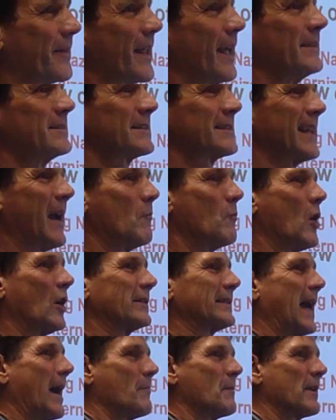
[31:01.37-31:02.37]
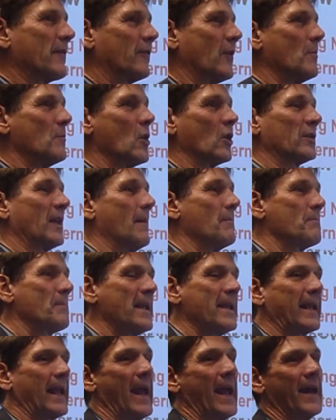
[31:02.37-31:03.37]
then someone coming from
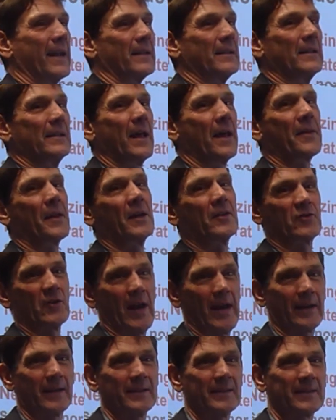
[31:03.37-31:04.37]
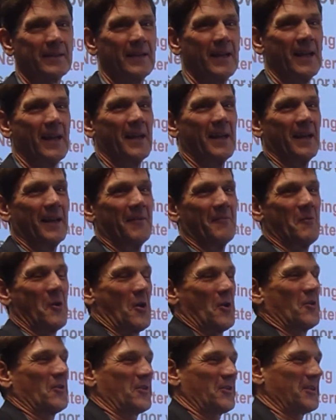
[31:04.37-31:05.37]
Mozambique had a leather jacket
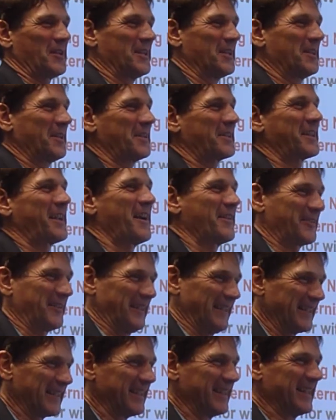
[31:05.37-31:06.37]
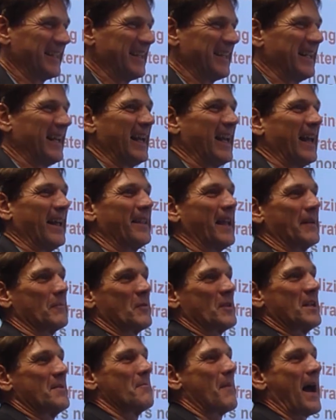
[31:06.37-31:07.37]
was a discussion that
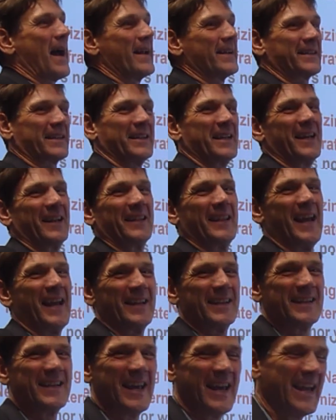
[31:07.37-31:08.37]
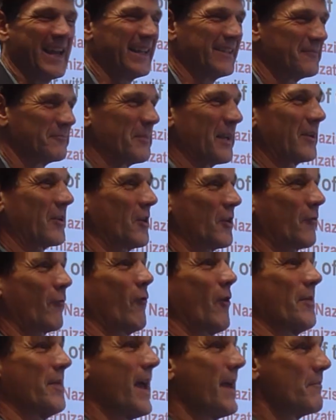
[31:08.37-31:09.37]
he might then, because
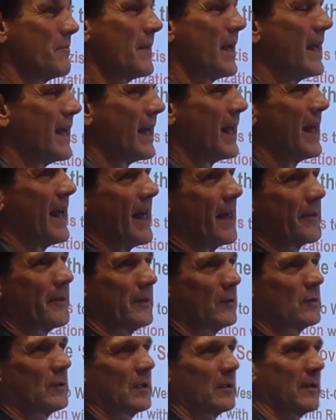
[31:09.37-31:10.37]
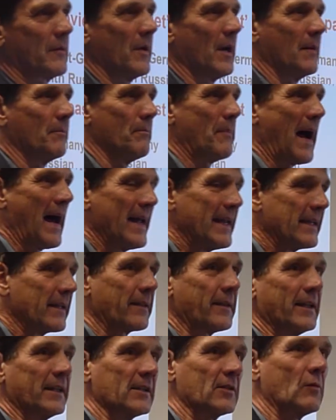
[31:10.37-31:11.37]
for them, buying
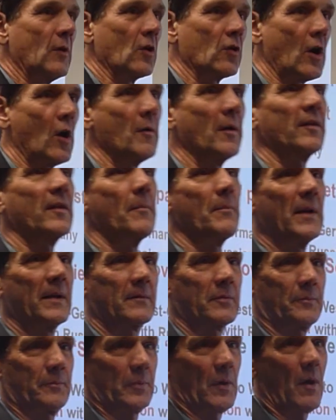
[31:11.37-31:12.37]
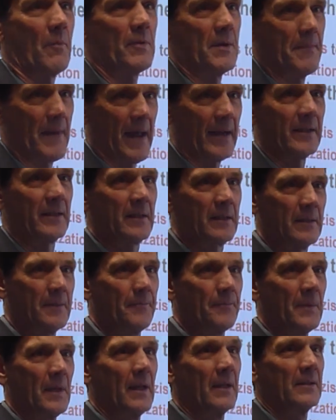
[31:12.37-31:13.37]
things was always a bit problematic.
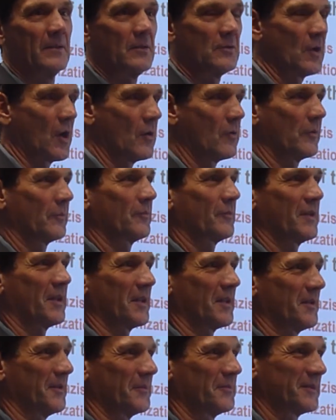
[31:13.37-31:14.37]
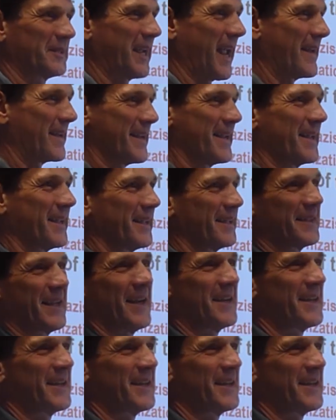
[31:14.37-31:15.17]
You know, getting